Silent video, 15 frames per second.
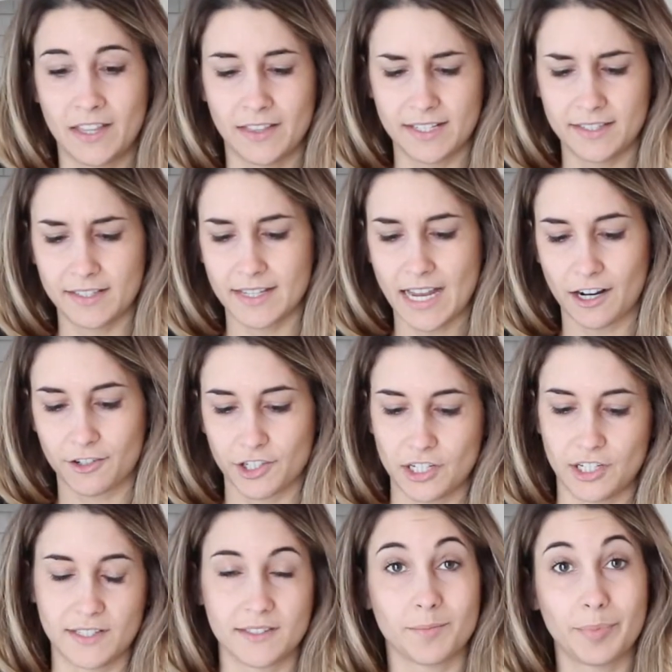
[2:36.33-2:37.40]
This is actually
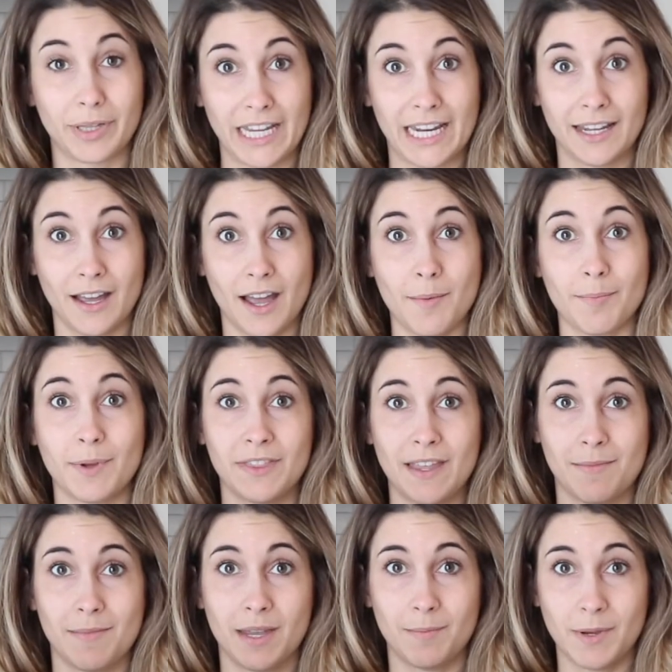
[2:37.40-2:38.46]
just a plain cup, but
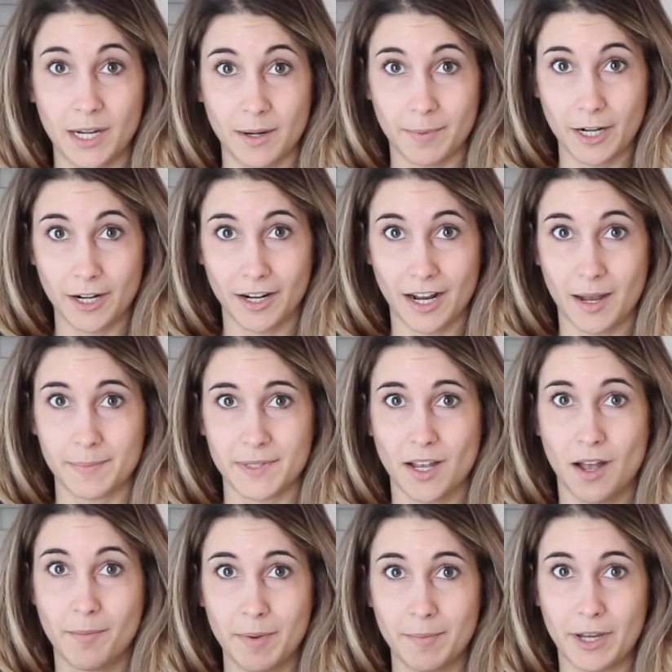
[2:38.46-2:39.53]
they make peanut butter cups,
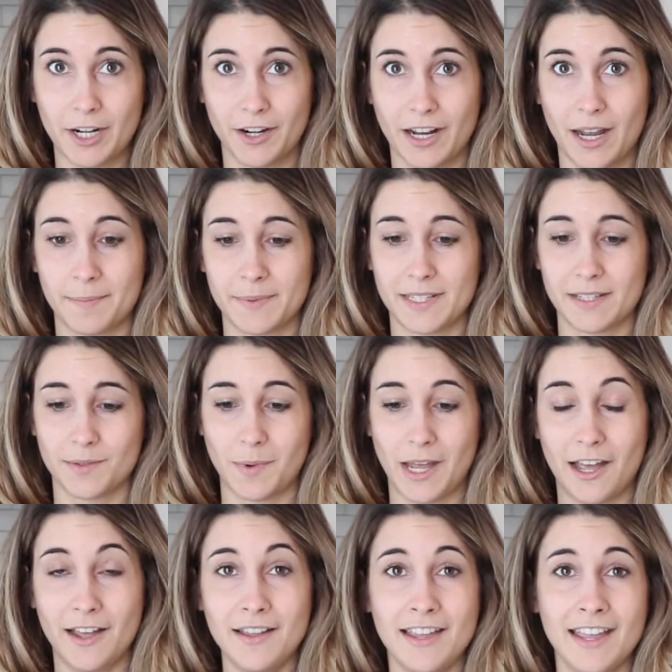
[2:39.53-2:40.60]
almond butter cups as
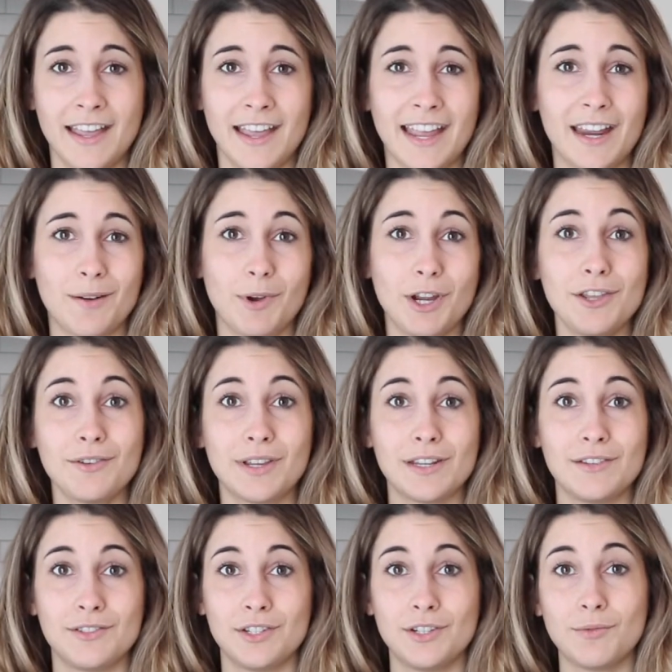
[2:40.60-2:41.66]
well. And what you
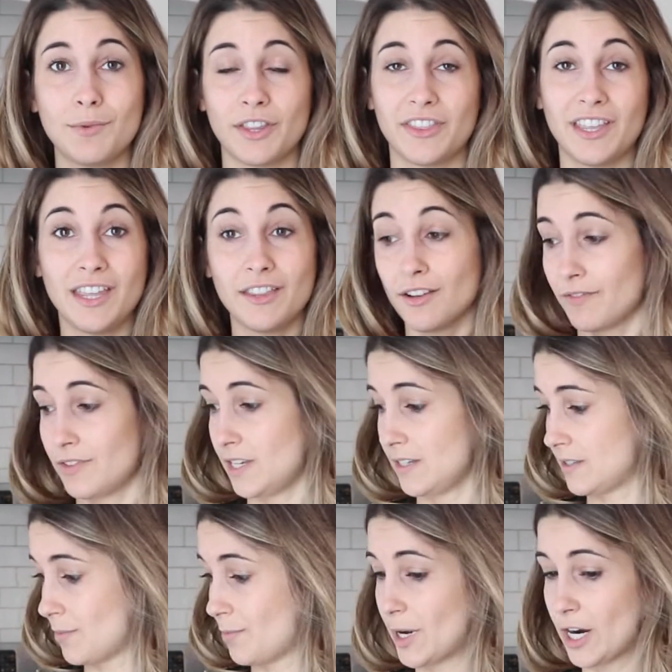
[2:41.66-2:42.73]
can do with either of
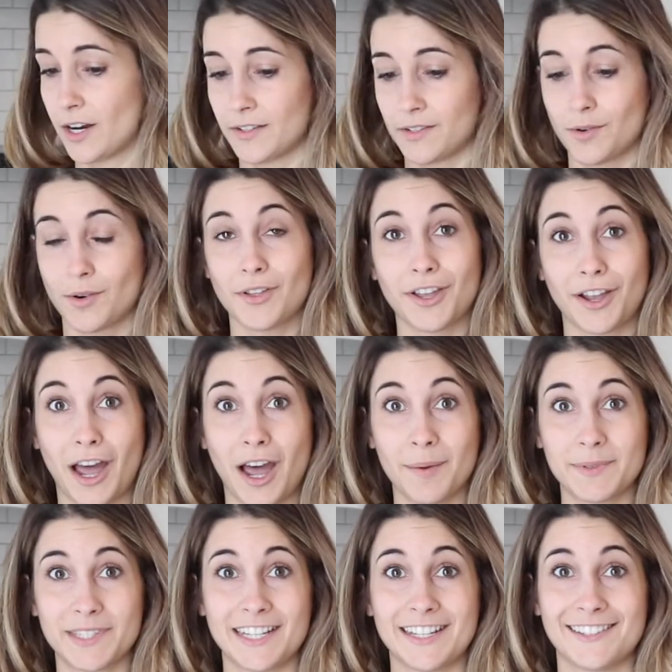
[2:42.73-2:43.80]
these, the bars or the
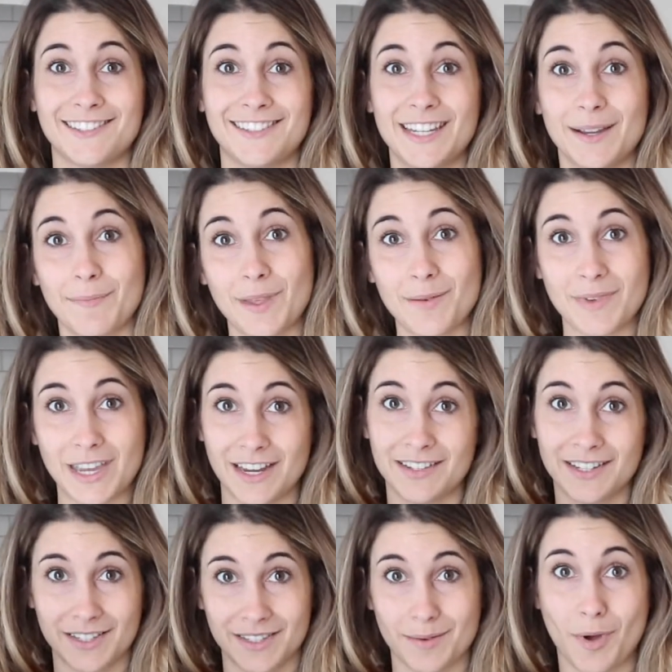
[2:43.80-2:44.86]
cups, is dip them
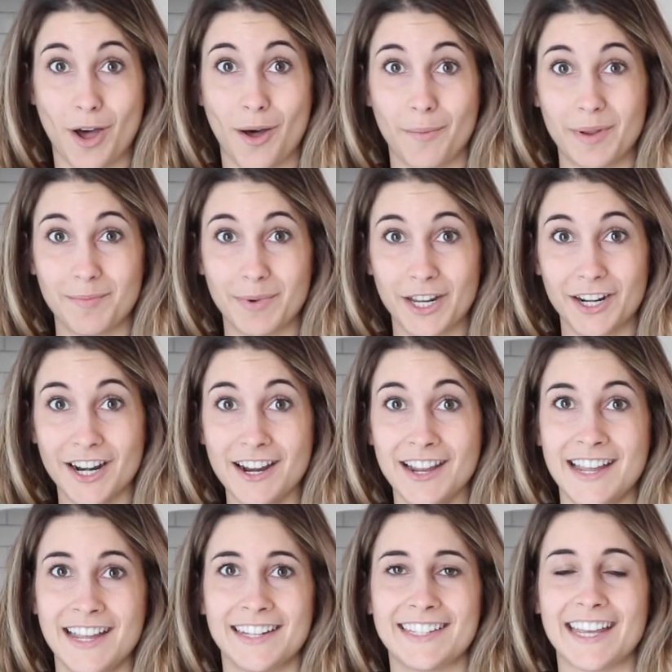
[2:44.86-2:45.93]
into some almond butter
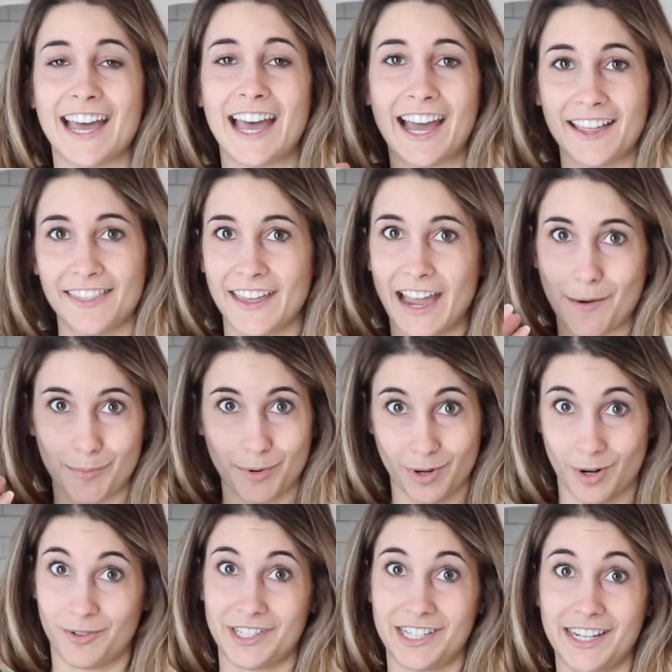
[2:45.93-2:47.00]
to add that
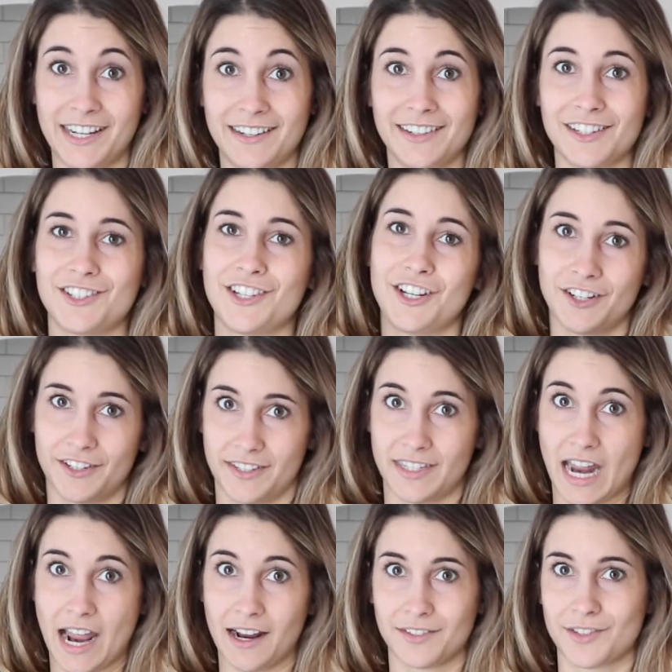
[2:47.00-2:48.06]
protein to your
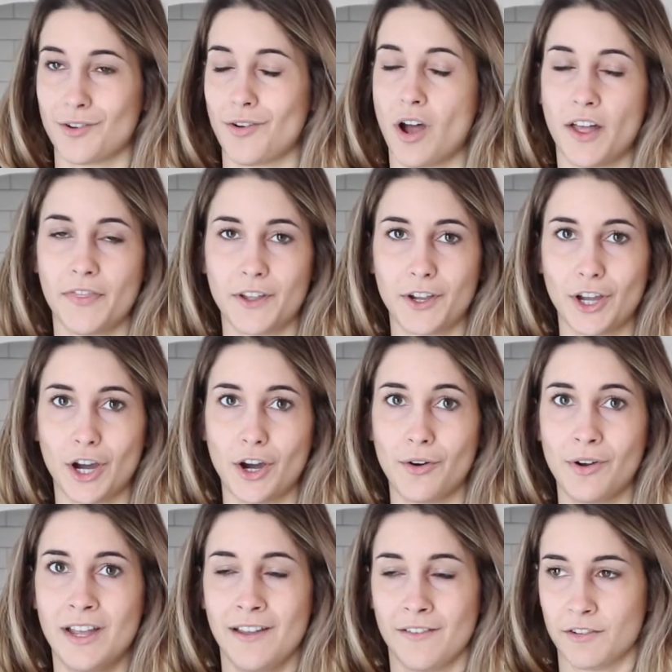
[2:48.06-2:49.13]
snack. So on the
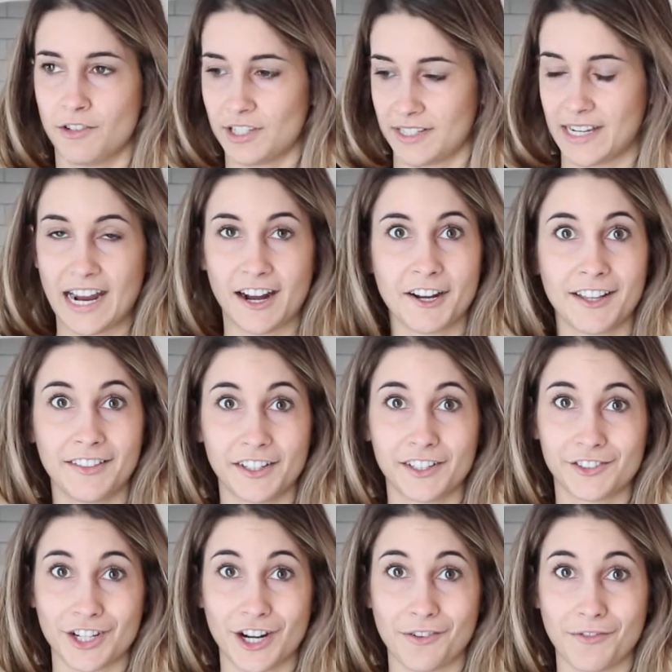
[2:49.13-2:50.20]
go, if you just carry a
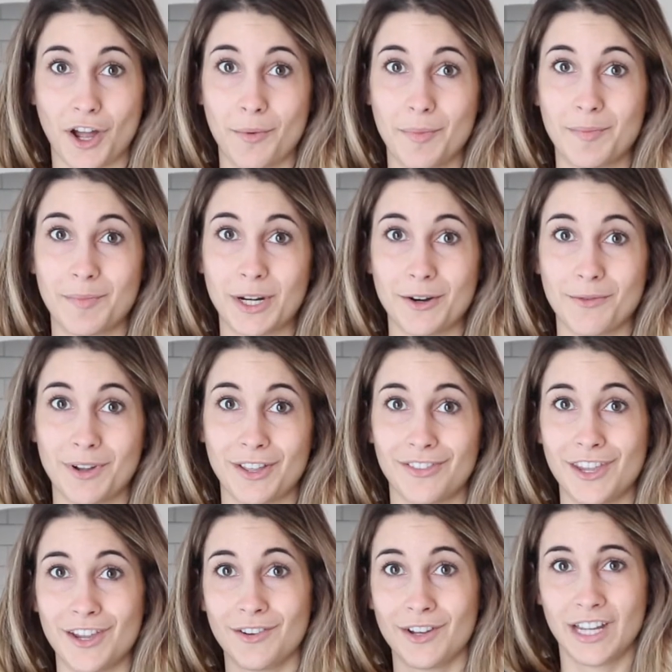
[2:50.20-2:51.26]
little jar of almond butter with
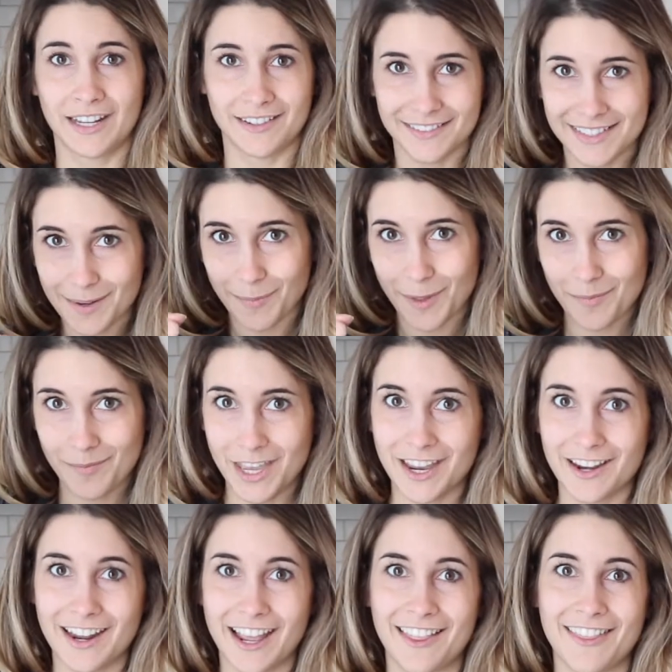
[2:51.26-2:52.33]
you, dip them
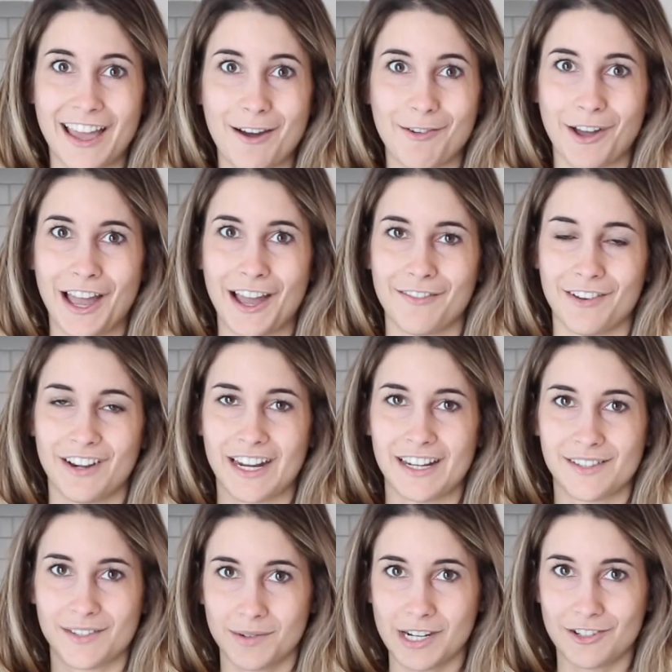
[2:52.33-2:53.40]
in, and that will have a
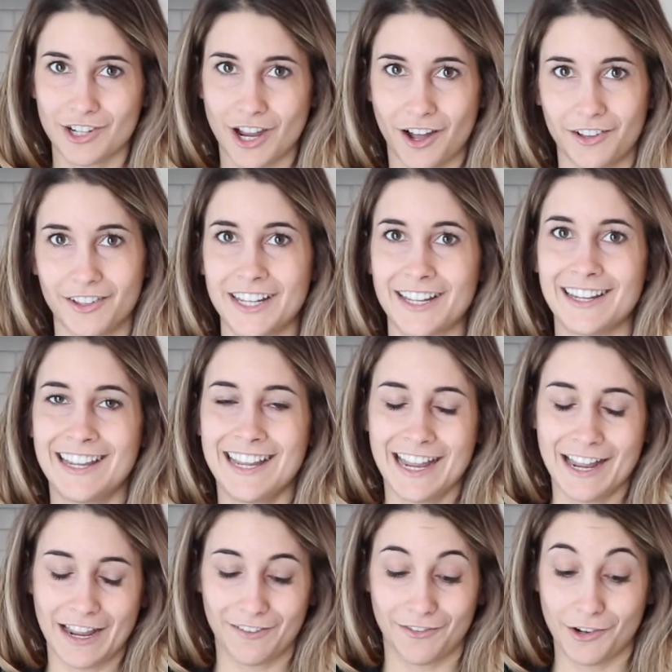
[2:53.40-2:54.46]
nice sweet chocolate
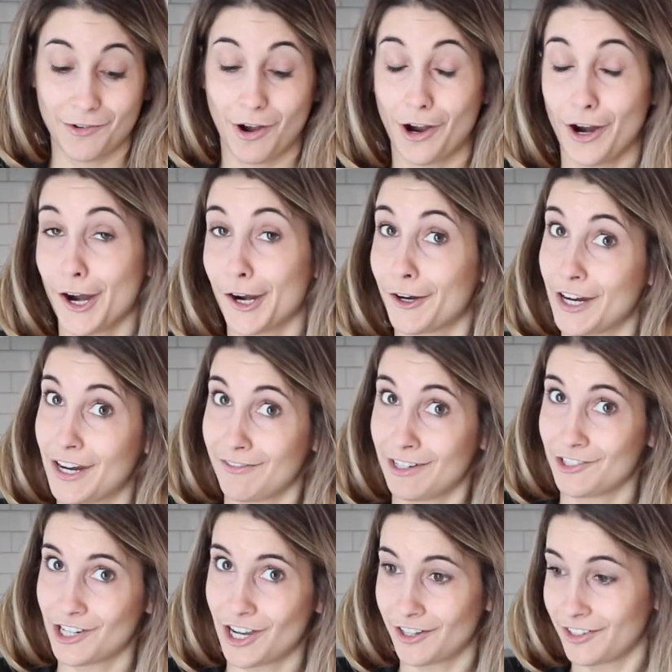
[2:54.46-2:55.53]
if you are
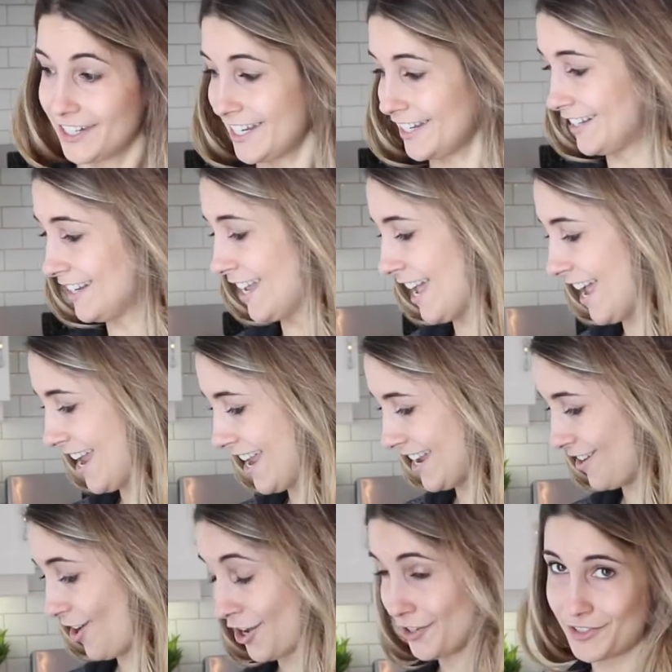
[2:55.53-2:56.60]
craving chocolate,
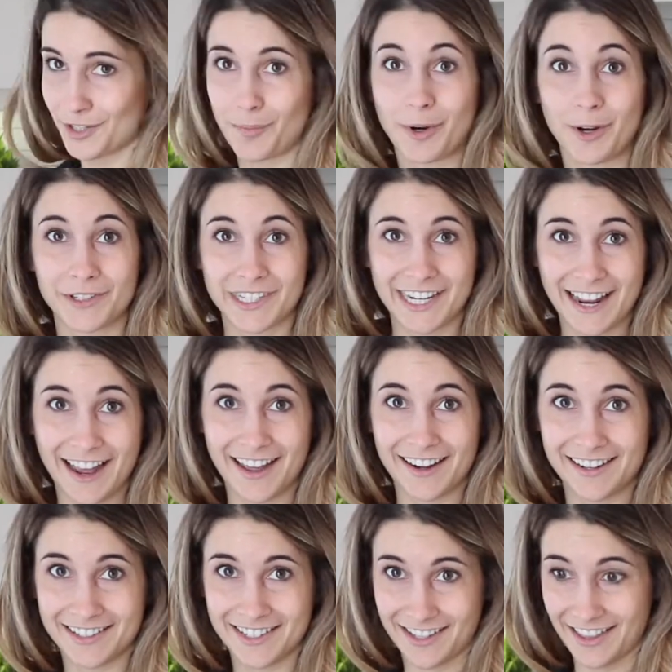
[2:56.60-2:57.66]
and also protein
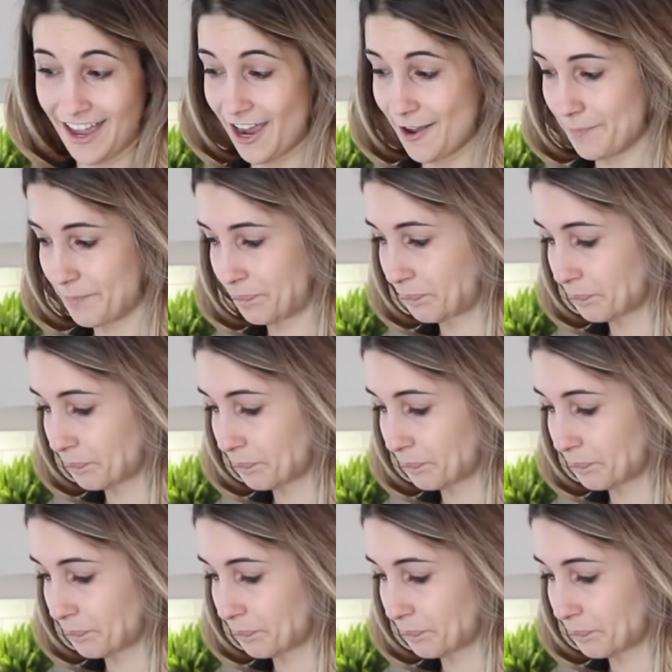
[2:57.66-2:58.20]
added to that.